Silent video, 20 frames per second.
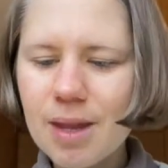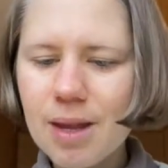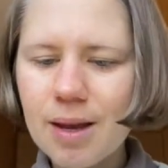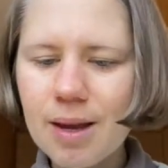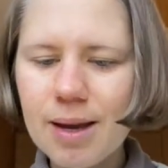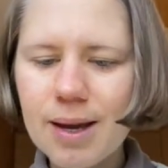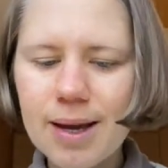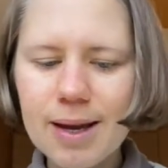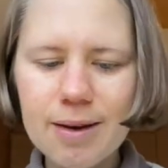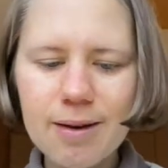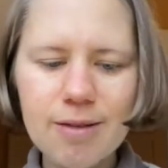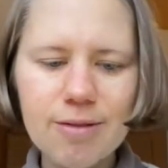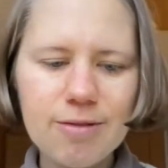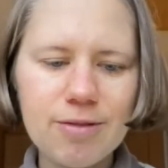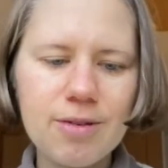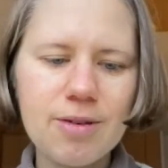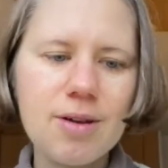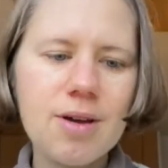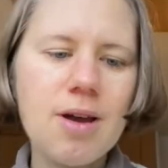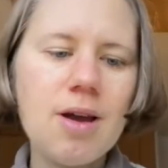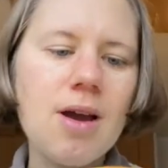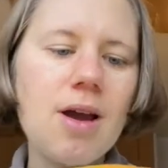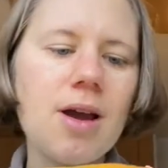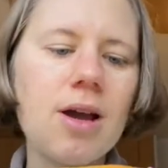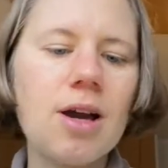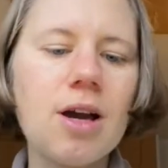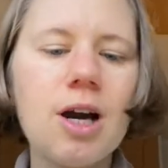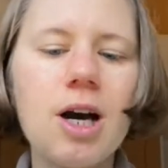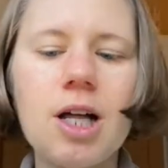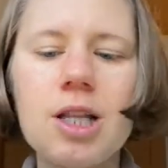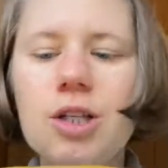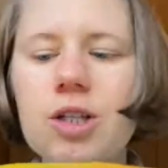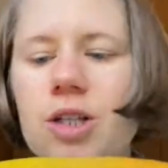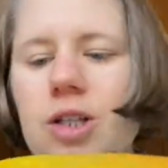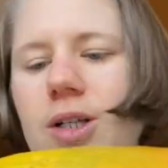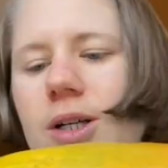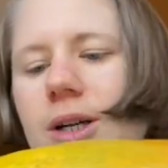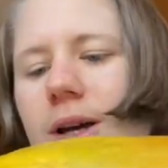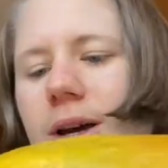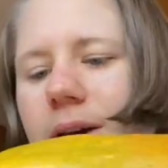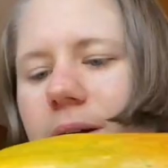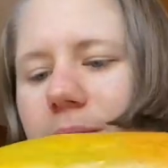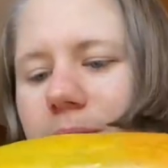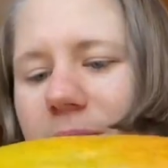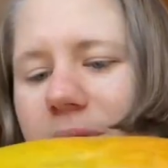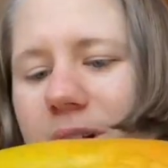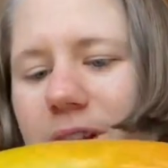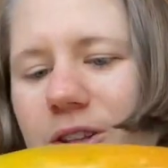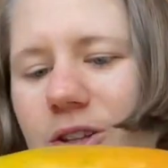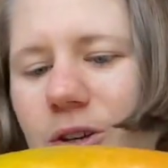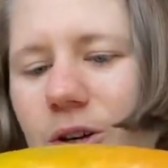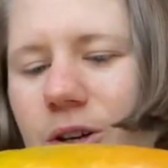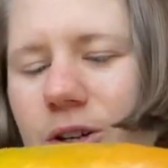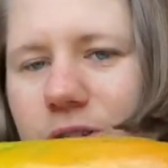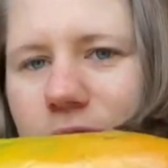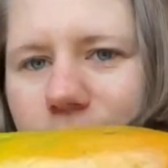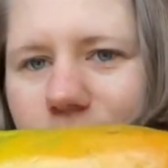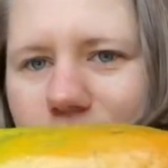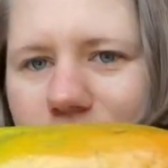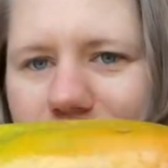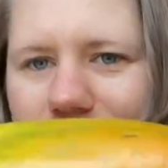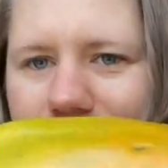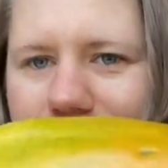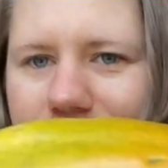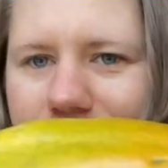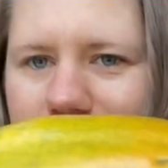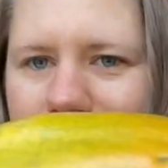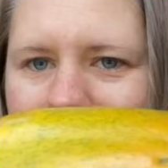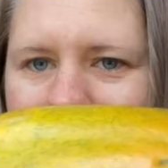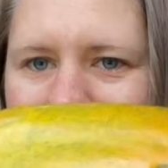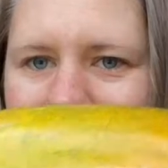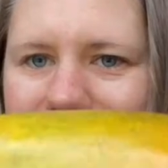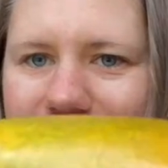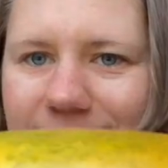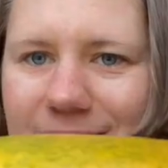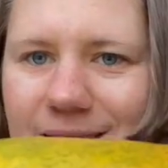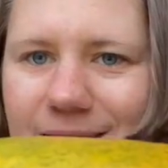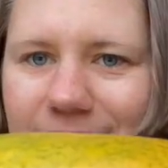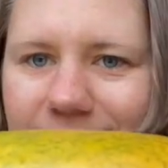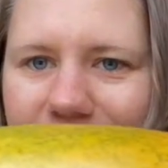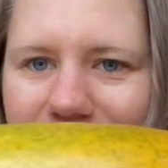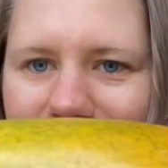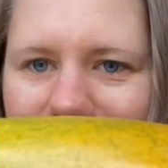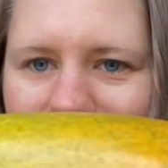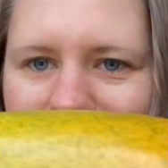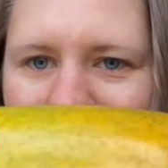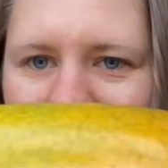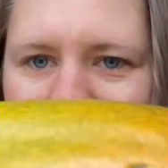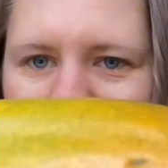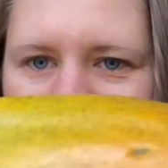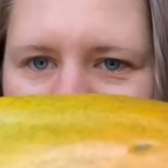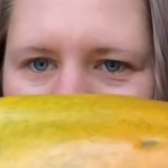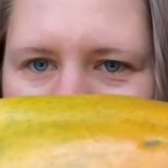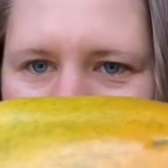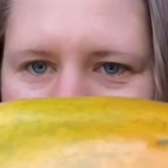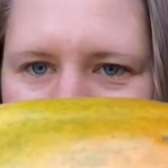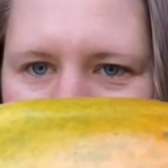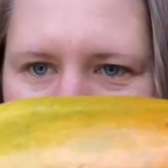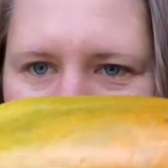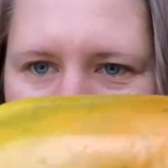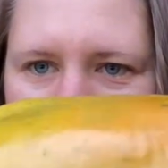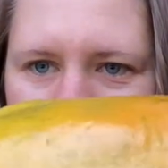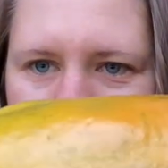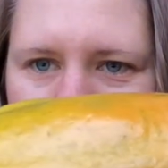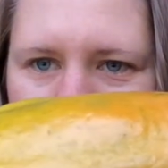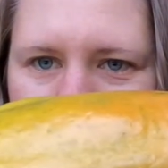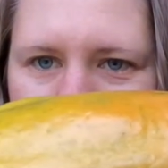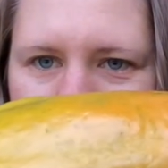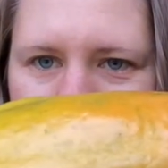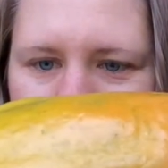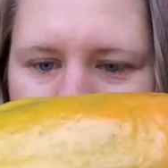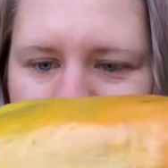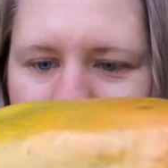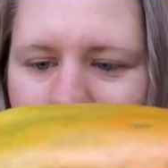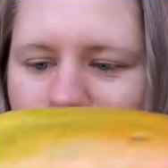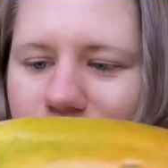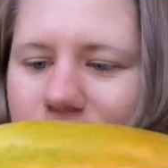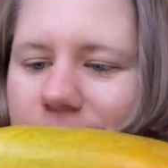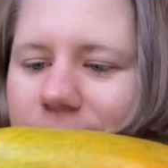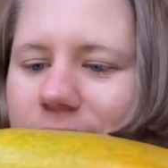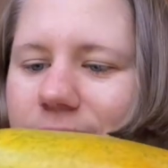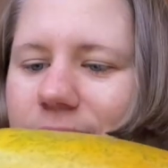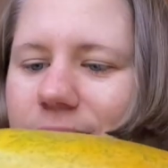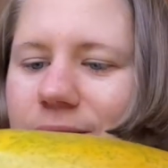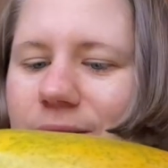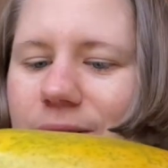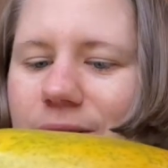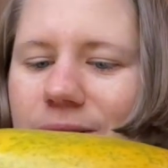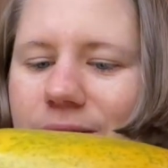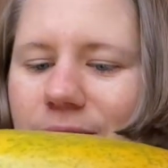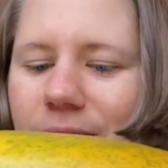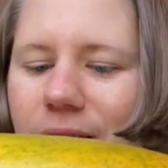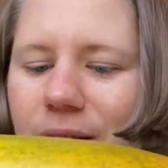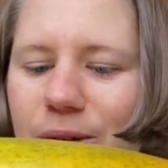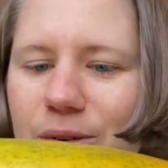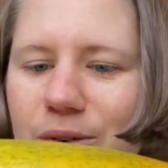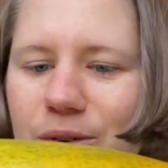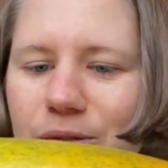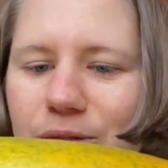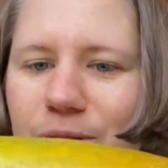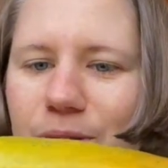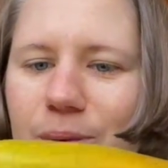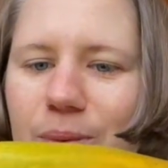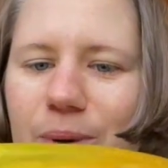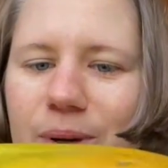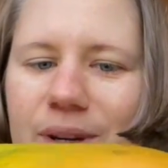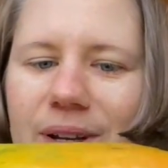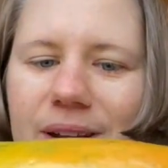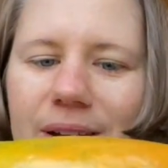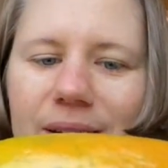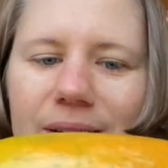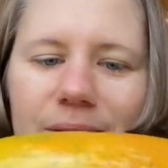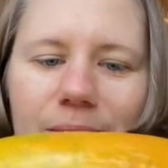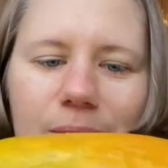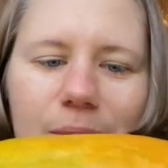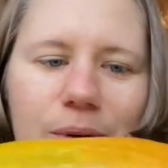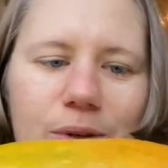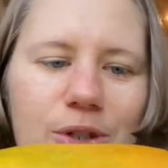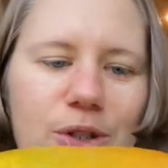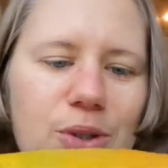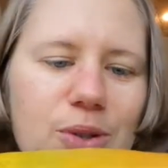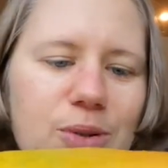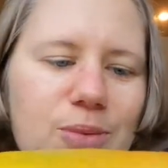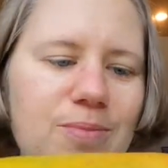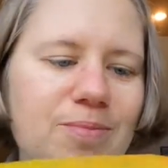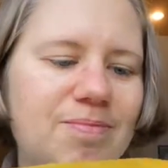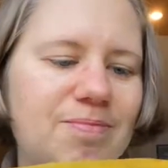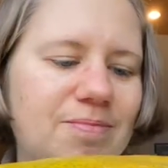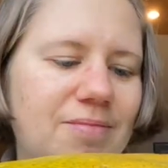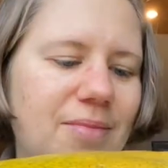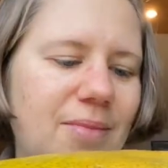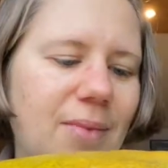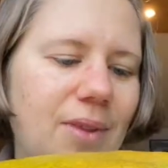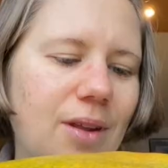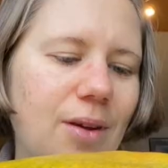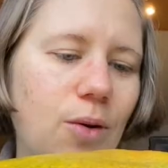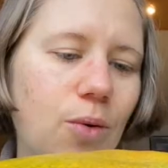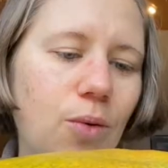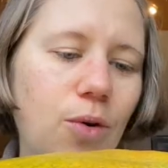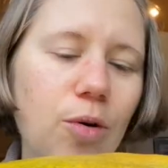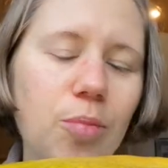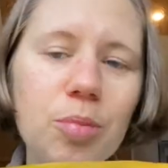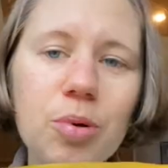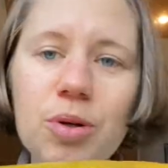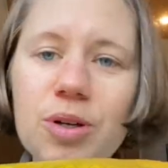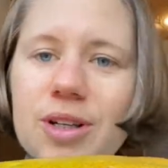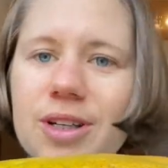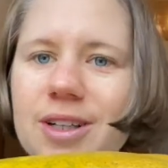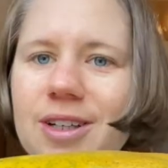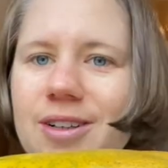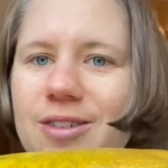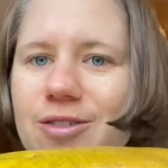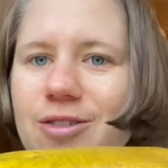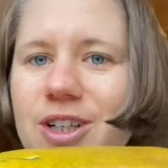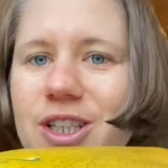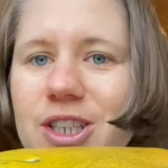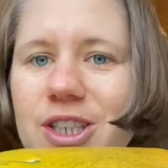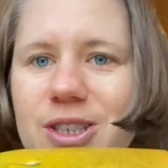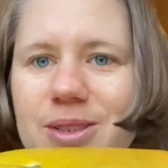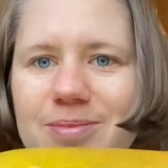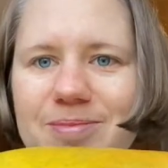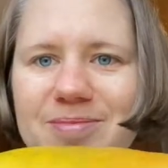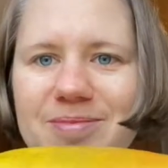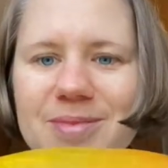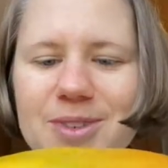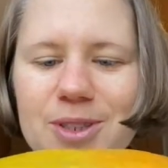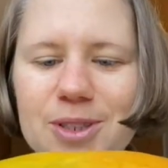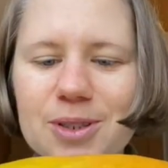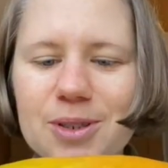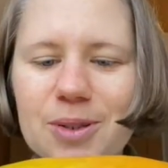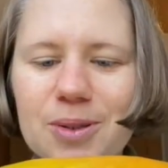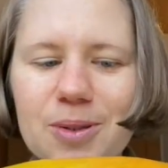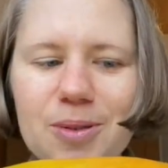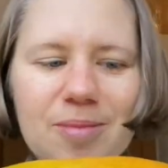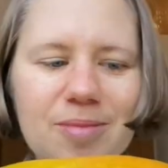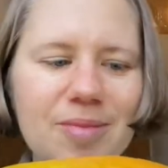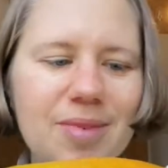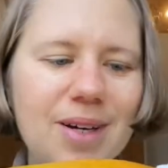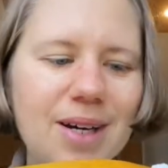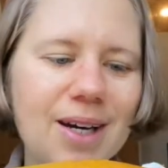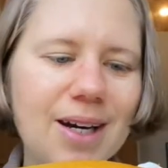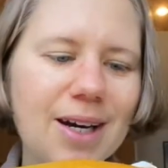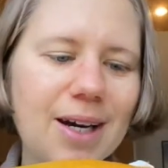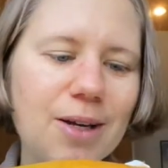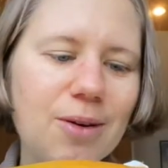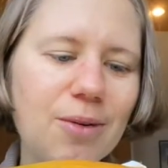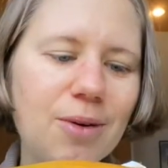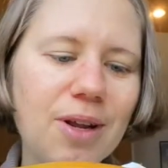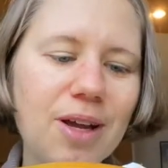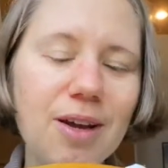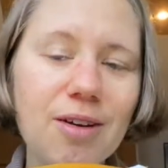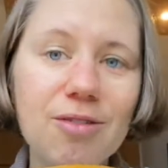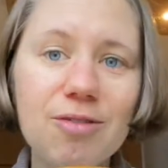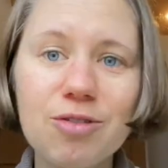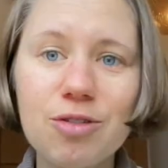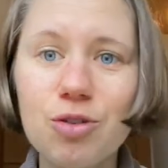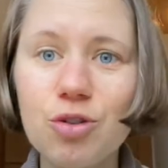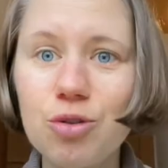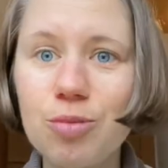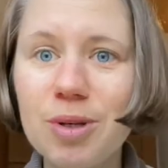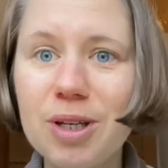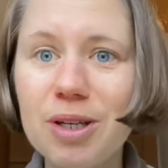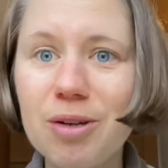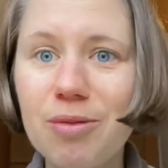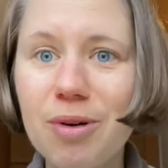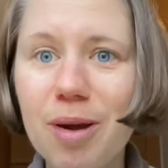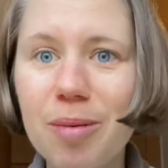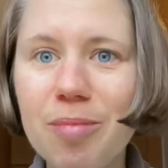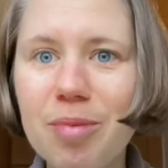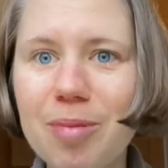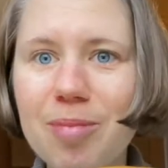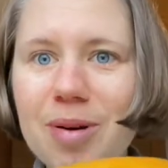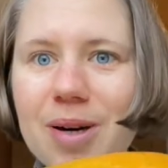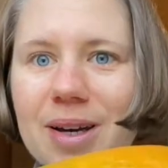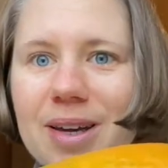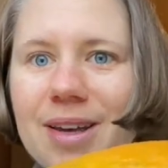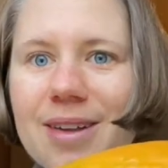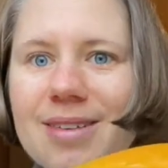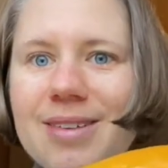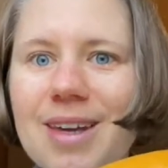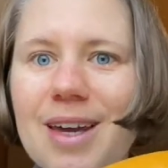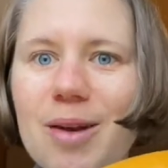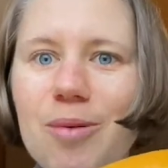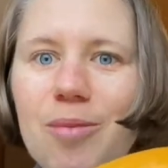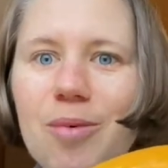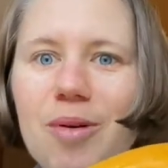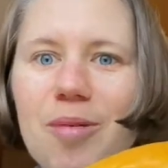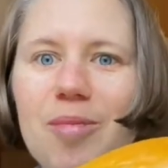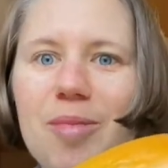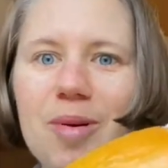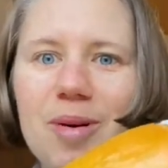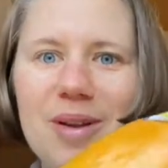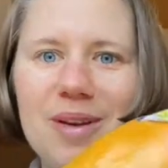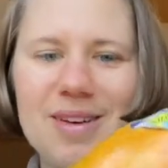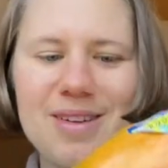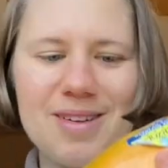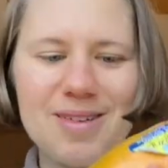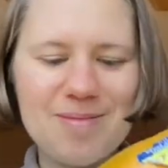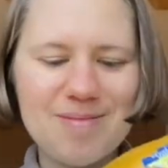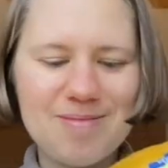kind of color, but it's also still kind of shiny on the outside. So I'd leave it on the counter for 1 day or 2, or put it in the fridge so I don't have too many ripe papayas at one point.